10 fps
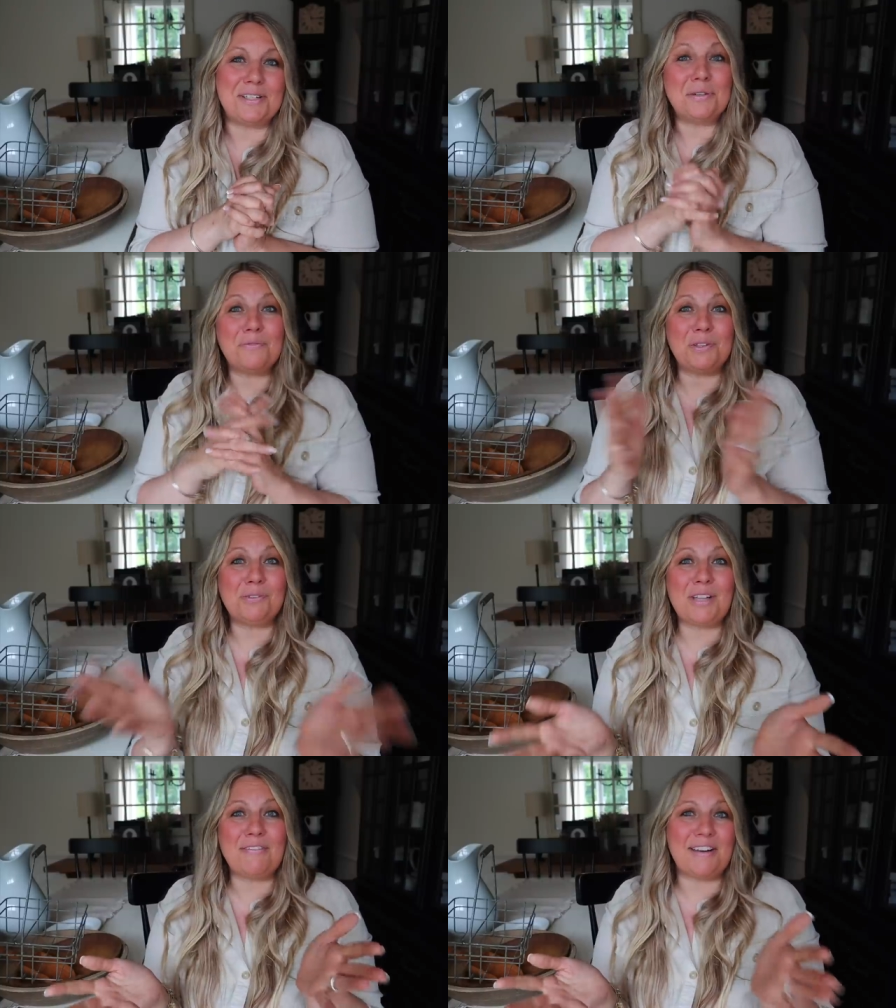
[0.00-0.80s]
So if
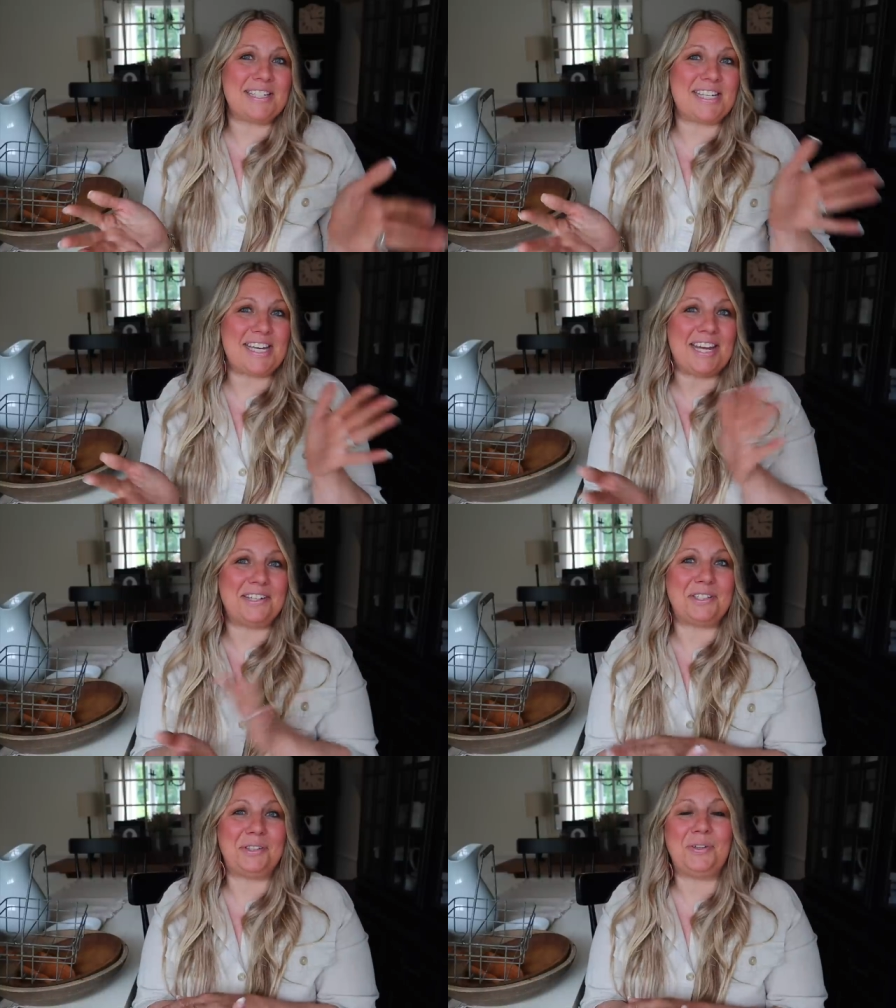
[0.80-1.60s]
you love
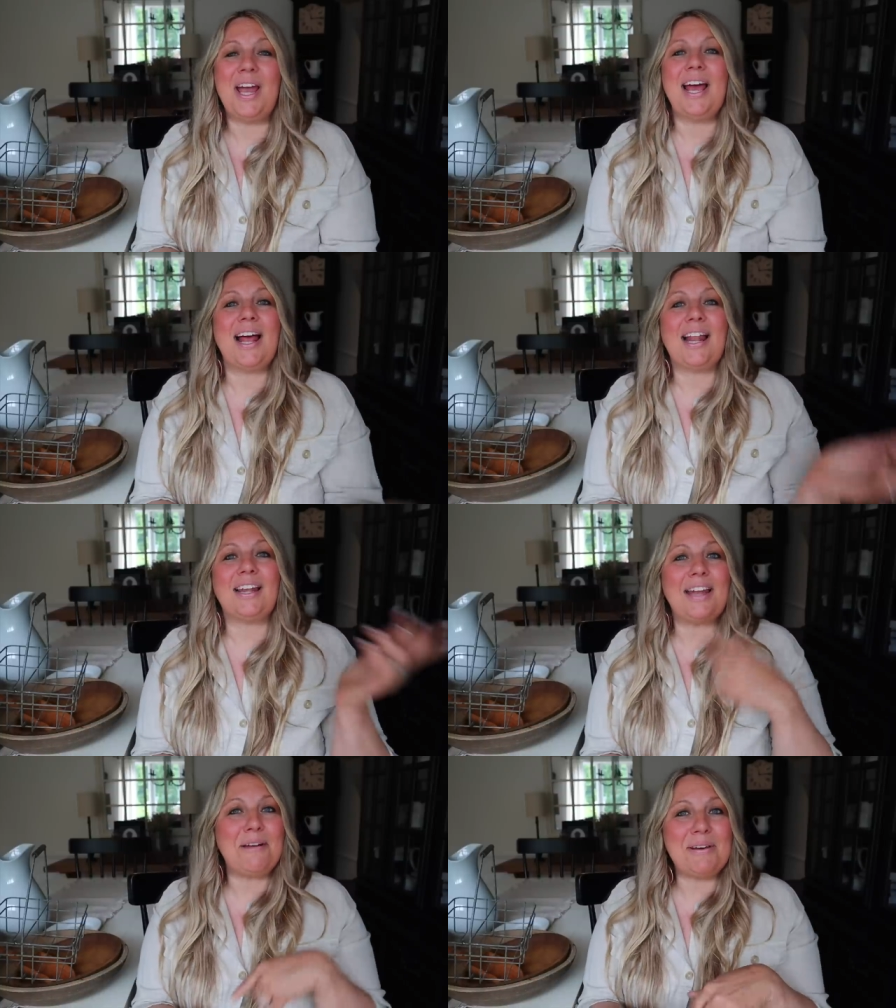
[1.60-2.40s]
antiquing too, let